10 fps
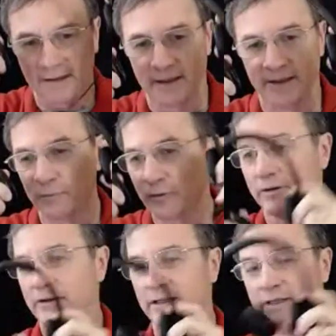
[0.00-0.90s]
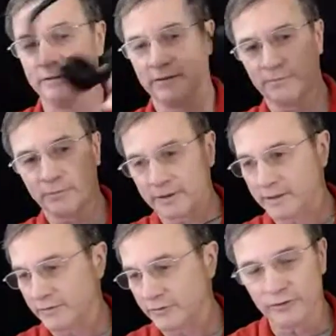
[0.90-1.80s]
And you put it on, plug it
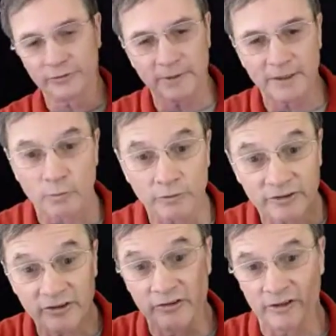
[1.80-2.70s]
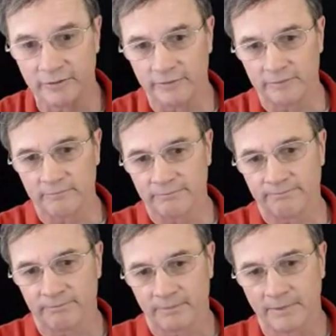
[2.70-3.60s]
into USB, and we'll tune it.
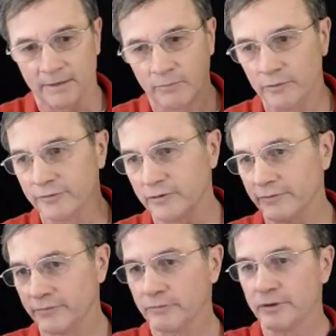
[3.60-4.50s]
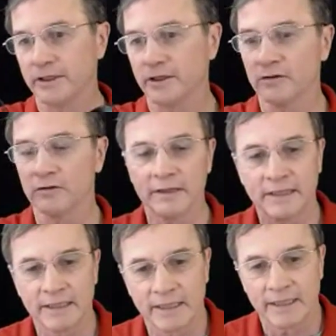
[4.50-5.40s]
We'll tune it for the radio.
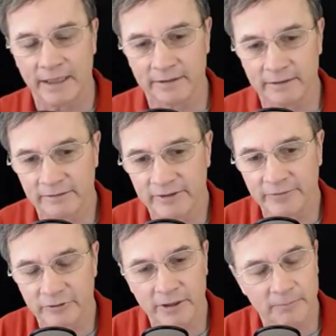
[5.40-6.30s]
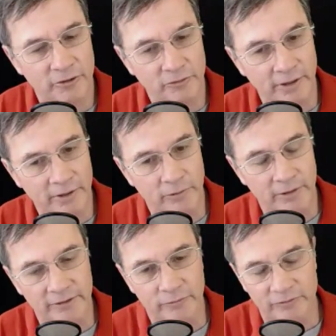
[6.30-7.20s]
And this afternoon, I'm going to do another one of
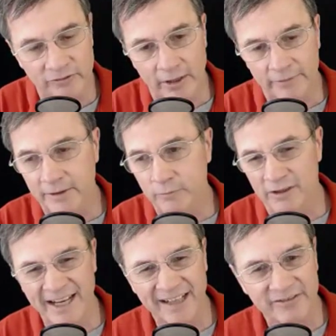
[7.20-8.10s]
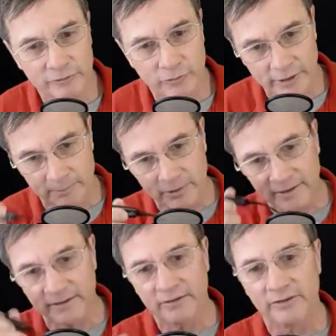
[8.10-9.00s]
these with Jonathan, and we're going to actually try to plug
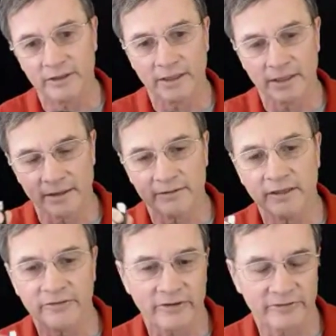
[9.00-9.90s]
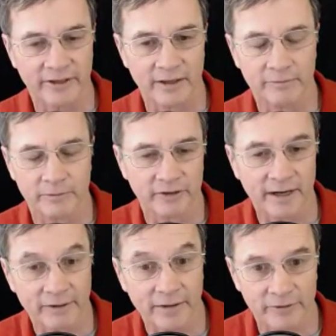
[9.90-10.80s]
these in and test the sound because I have
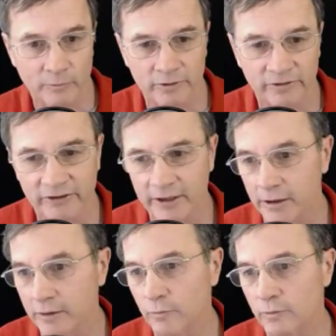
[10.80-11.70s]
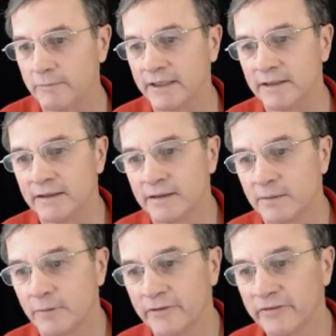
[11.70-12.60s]
to have someone to stay on with me.
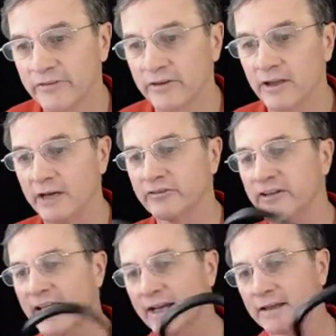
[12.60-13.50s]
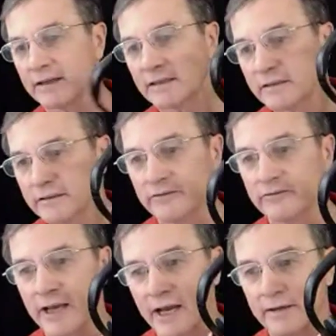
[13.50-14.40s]
But this is a Logitech Clear
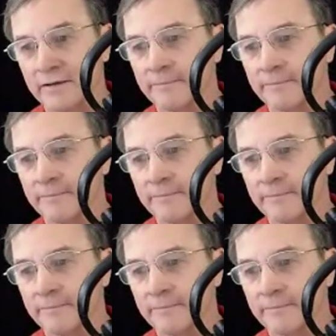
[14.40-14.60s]
Chat,